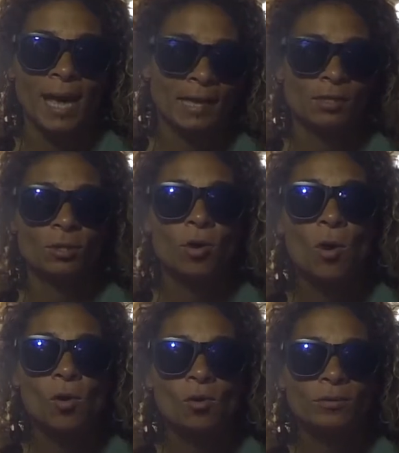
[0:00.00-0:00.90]
at
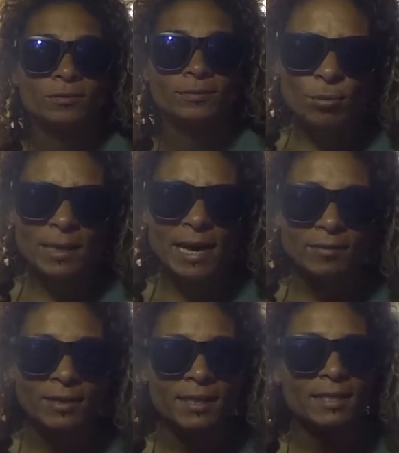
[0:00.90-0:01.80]
all. Scuba
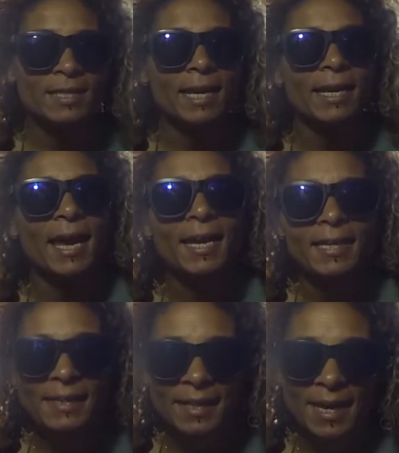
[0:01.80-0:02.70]
diving is like
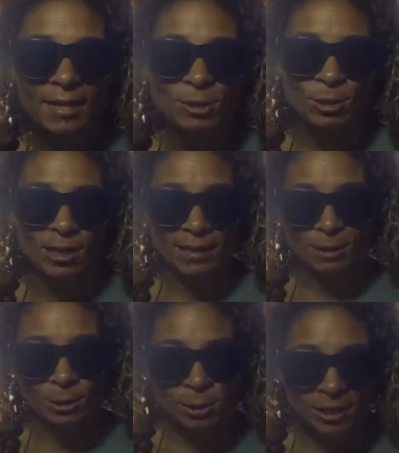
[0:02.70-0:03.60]
anything else. You get
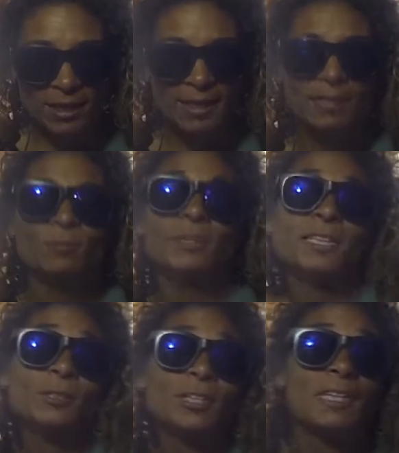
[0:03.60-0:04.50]
good at it
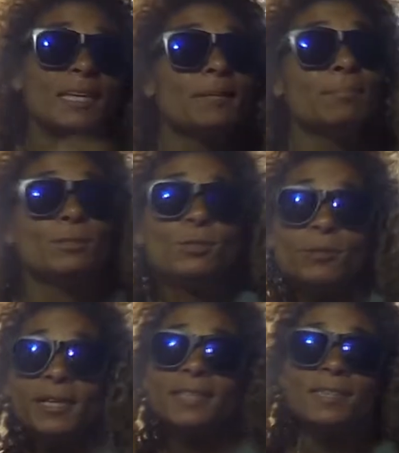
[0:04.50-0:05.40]
when you keep
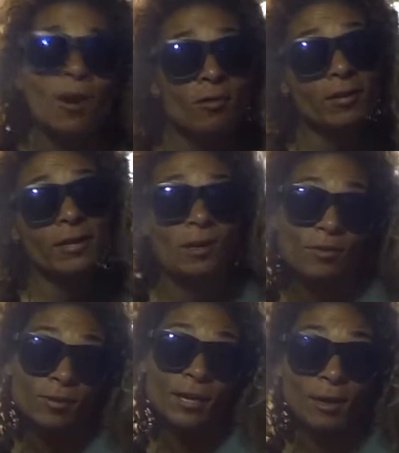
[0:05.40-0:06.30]
doing it over and
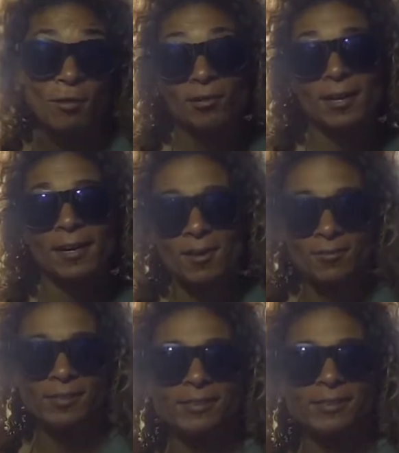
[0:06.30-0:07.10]
over and over and over.